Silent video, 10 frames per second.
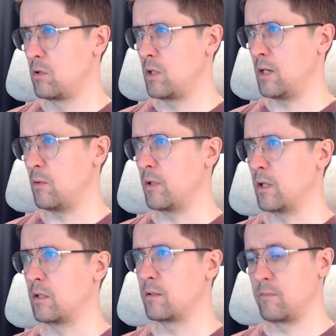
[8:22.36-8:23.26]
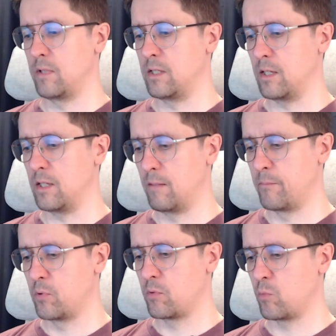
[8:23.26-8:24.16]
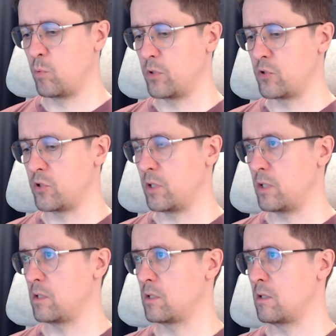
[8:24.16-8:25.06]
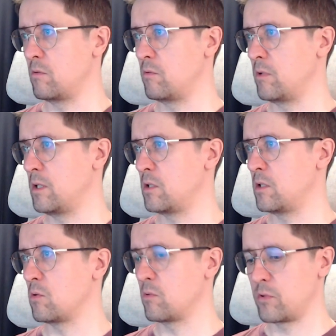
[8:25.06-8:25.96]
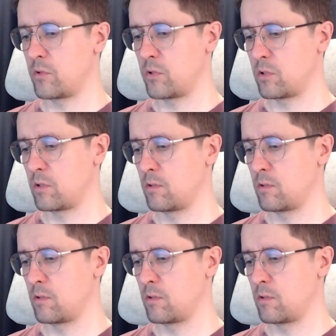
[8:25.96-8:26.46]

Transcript: and we need the input, which is the resource